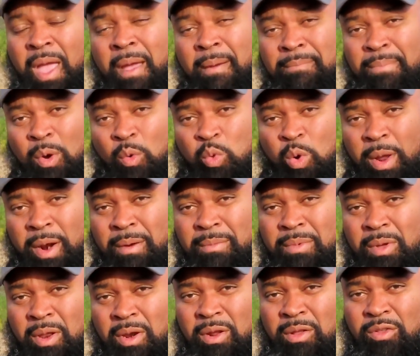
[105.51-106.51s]
But what I'm
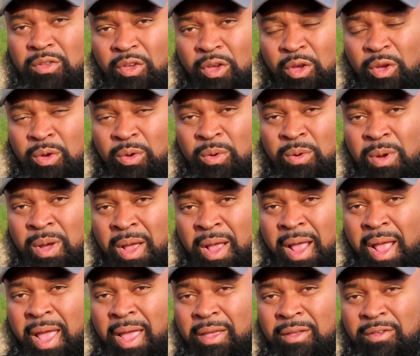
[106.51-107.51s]
going to do
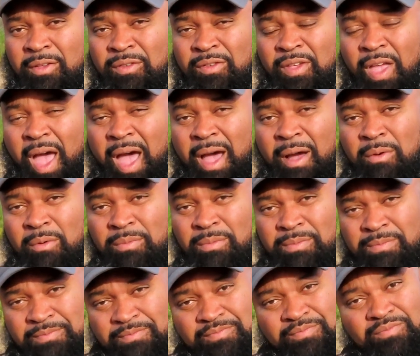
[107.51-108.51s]
is
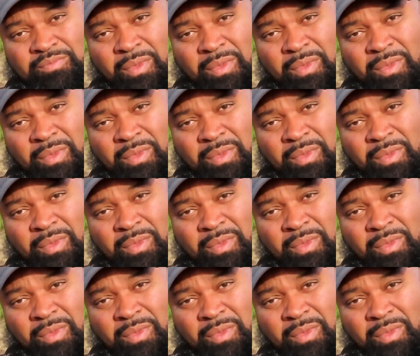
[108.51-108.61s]
um,